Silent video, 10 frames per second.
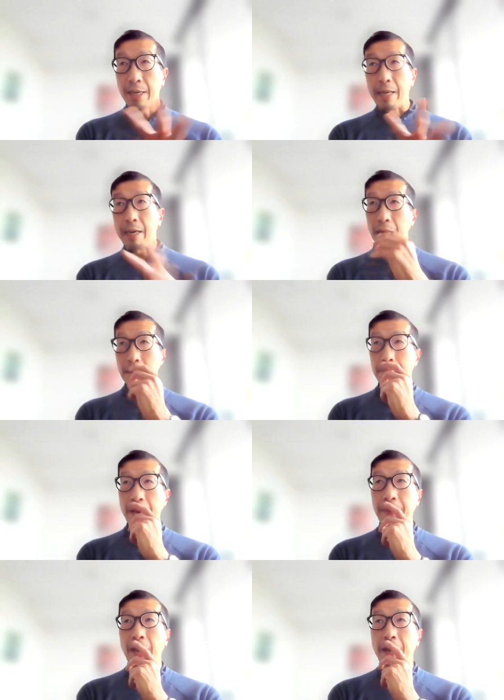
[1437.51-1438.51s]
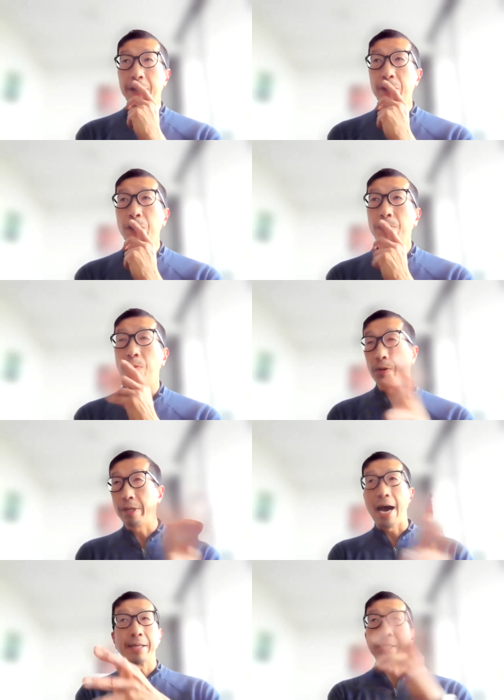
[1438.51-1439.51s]
and maybe I assume or
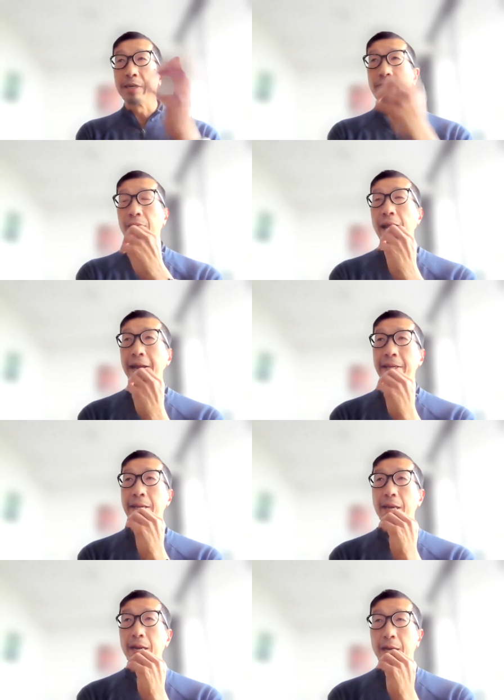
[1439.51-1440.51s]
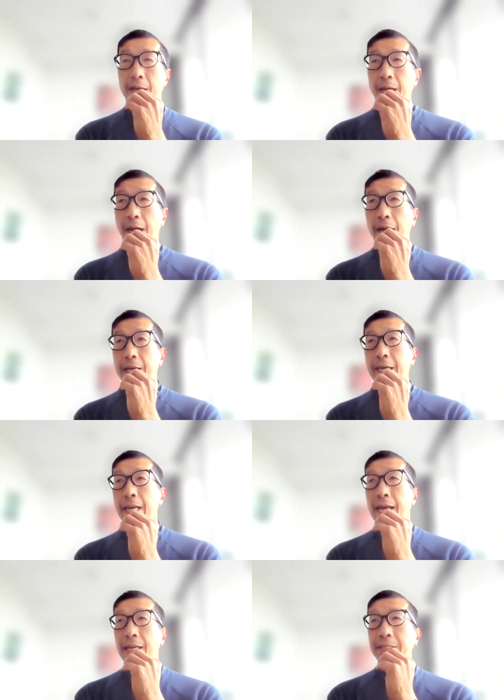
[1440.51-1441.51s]
data related, I can
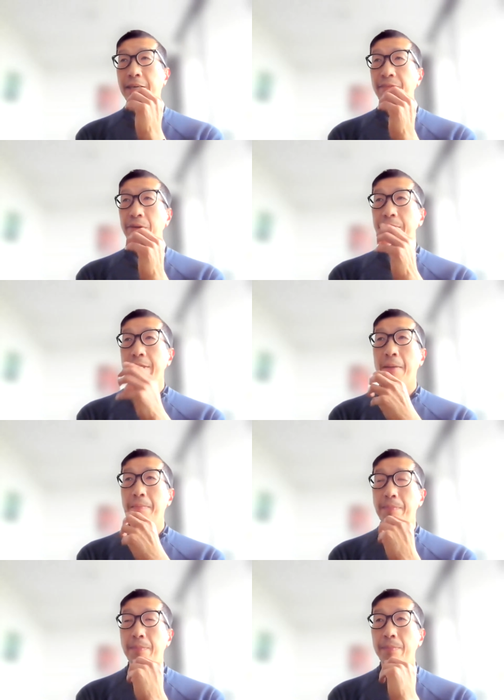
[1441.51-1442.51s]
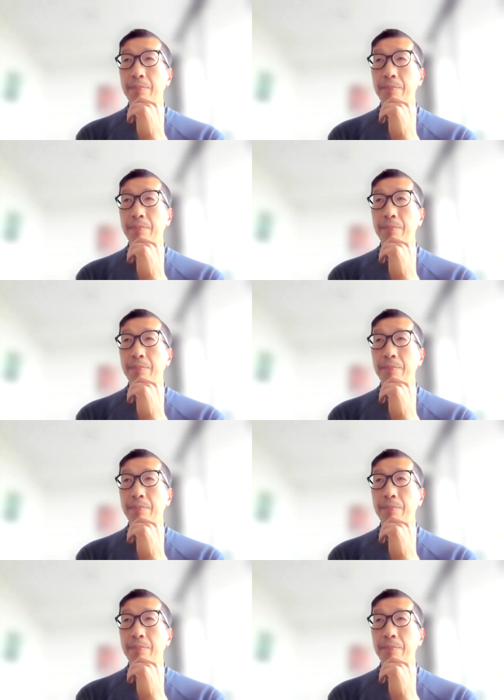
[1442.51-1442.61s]
at least give you some